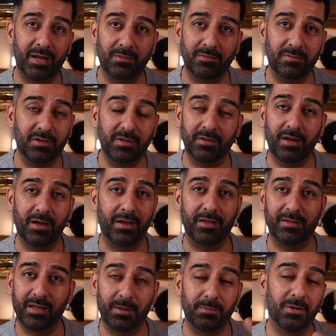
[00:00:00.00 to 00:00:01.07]
hate
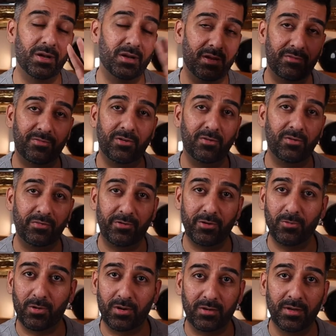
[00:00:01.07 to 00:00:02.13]
that, but if
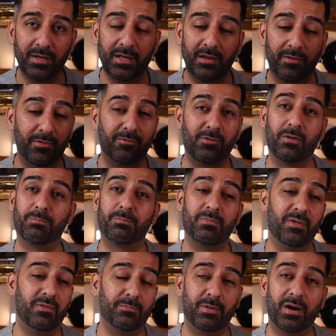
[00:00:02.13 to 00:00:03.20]
you've got
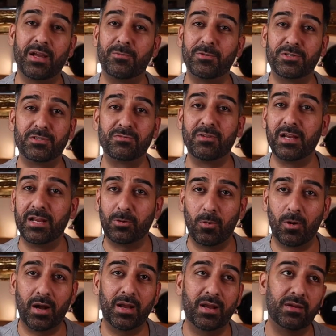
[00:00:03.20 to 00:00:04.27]
a bike which is really
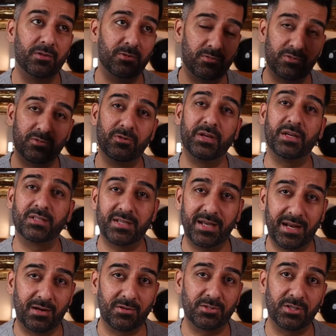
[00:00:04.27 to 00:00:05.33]
quiet and you're doing a
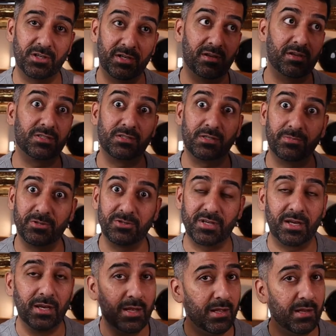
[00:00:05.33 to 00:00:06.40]
10-hour journey, listen to
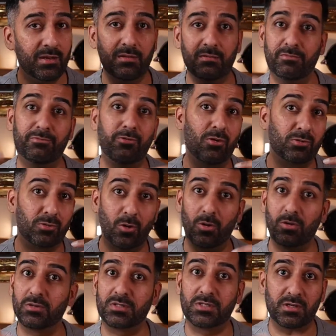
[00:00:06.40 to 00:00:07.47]
music, phone
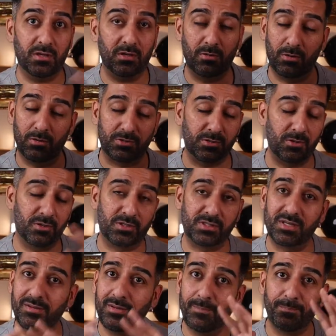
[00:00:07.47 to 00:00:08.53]
calls, all
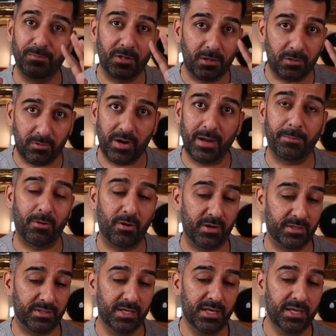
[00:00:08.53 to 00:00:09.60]
sorts. Great
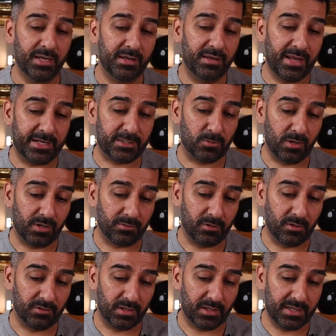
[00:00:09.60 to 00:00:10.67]
product. Next one
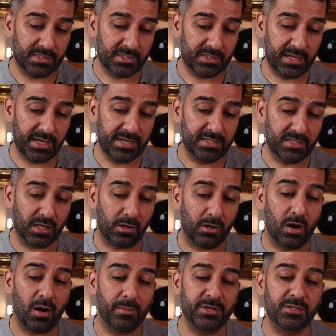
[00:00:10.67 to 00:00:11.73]
on the list is
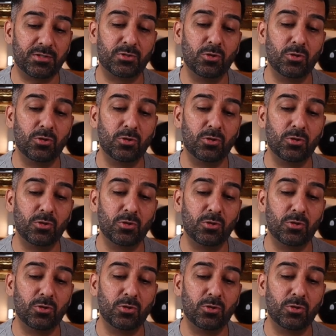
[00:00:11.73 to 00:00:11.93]
Garmin